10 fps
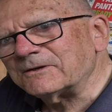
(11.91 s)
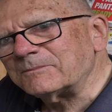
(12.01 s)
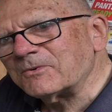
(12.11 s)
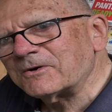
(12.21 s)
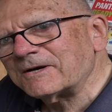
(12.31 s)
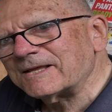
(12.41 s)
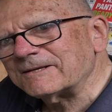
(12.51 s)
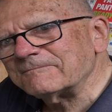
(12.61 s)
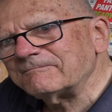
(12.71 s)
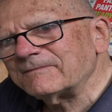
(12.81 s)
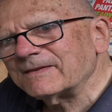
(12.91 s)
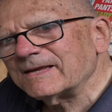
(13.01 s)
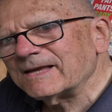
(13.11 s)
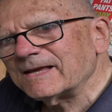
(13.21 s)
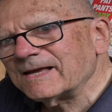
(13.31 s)
morning
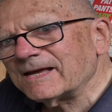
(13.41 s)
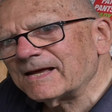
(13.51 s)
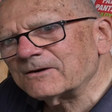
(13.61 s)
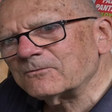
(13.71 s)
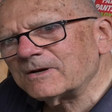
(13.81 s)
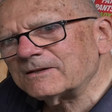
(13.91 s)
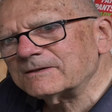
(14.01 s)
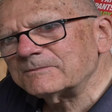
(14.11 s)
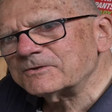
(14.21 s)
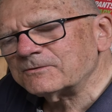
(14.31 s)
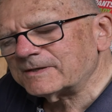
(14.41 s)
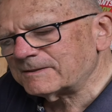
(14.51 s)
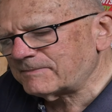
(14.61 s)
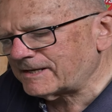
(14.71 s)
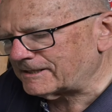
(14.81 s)
and welcome to
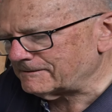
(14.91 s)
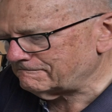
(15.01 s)
Winnipeg.